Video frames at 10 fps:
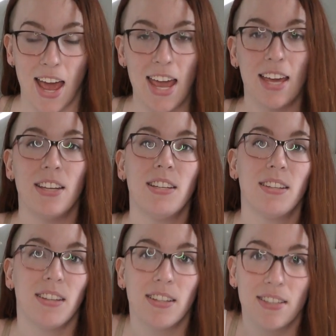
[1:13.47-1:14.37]
And
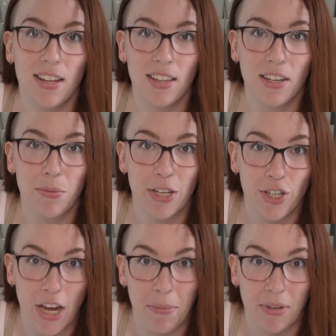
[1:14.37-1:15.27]
it's nothing to be
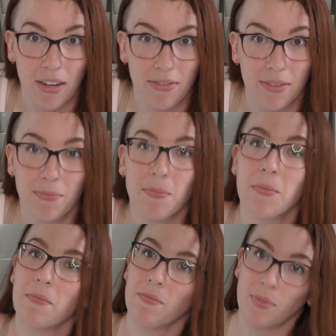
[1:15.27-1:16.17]
ashamed of.
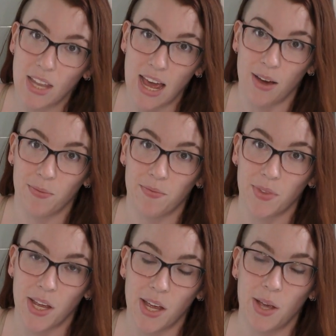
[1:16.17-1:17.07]
Now,
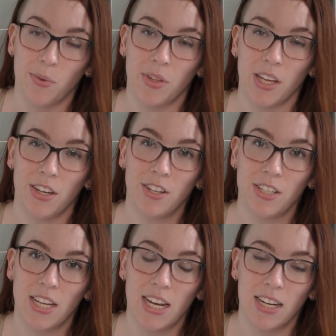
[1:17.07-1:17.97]
with the
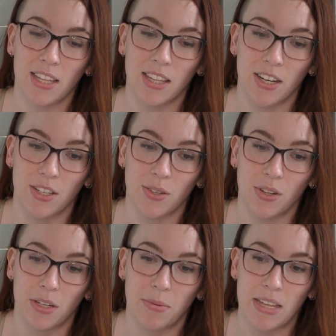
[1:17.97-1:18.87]
understanding that there's
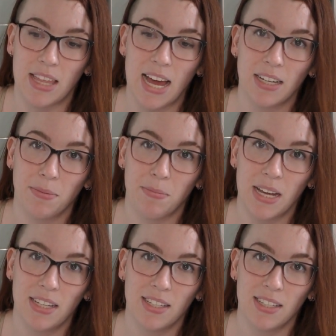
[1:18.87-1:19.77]
going to be that
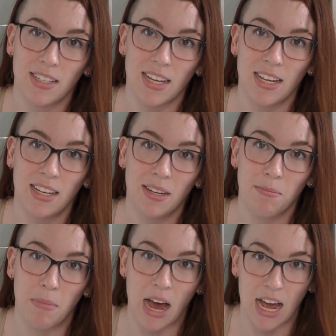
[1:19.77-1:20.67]
basis
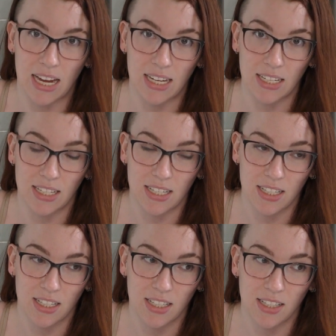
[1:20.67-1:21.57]
in mind,
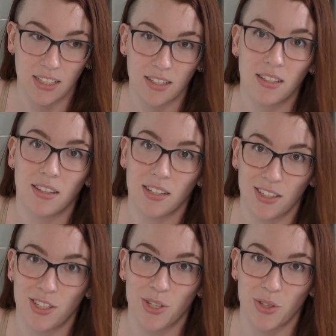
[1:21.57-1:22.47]

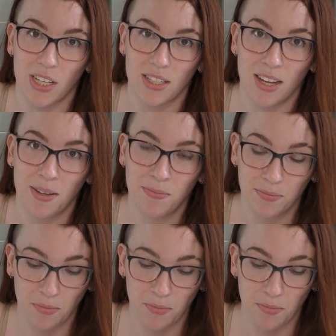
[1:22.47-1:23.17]
let's do this, huh?